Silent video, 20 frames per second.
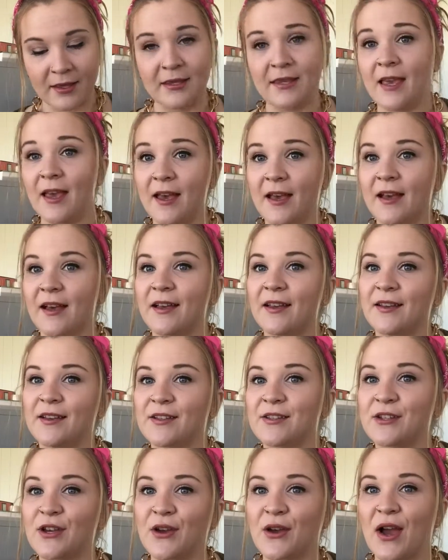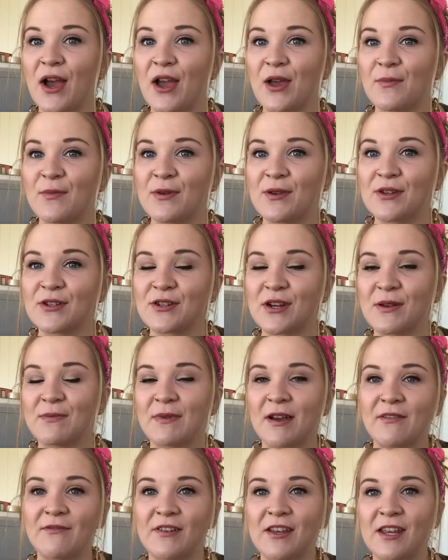Yeah, so I hope you enjoy
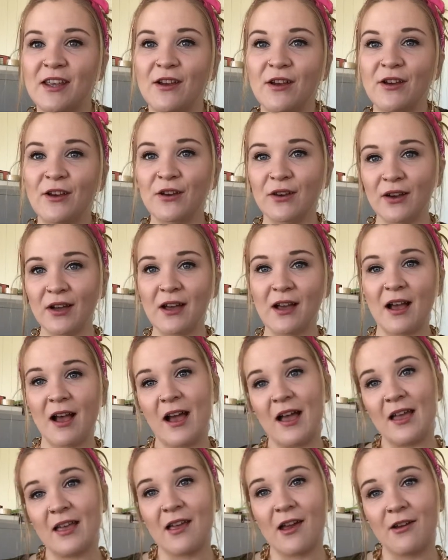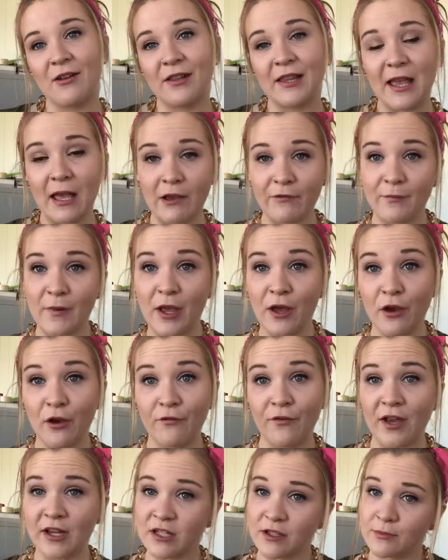my video. I currently have my Her
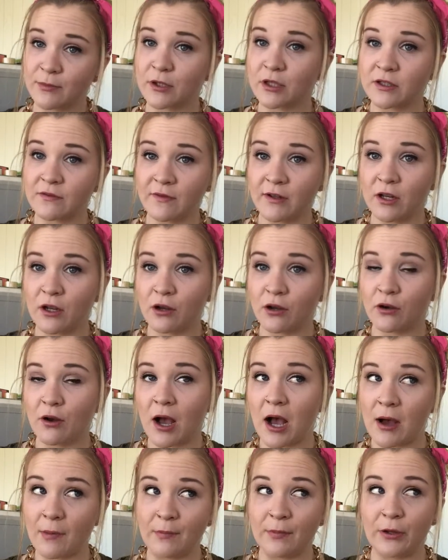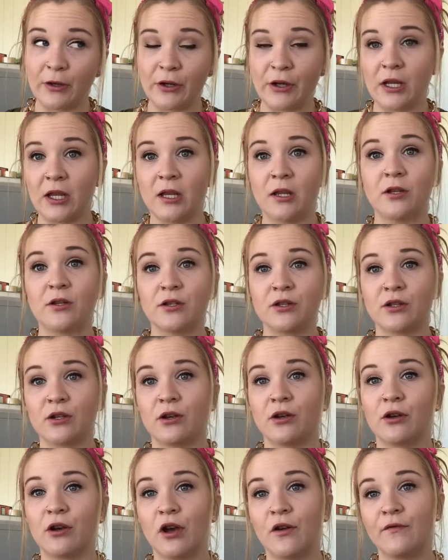Fashion Box video uploading,
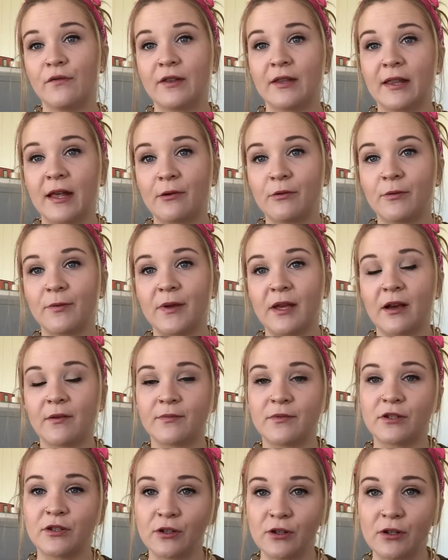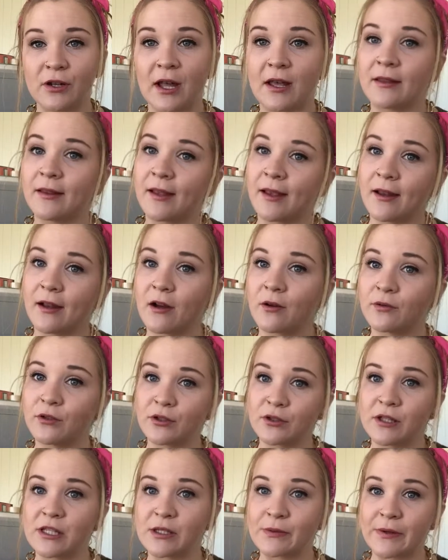so hopefully that will be up soon, and then I'll
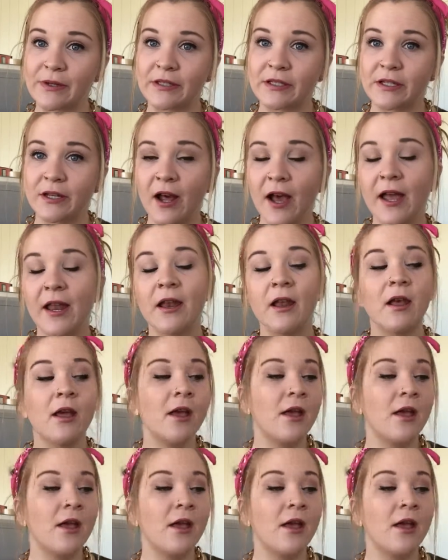do this one tonight.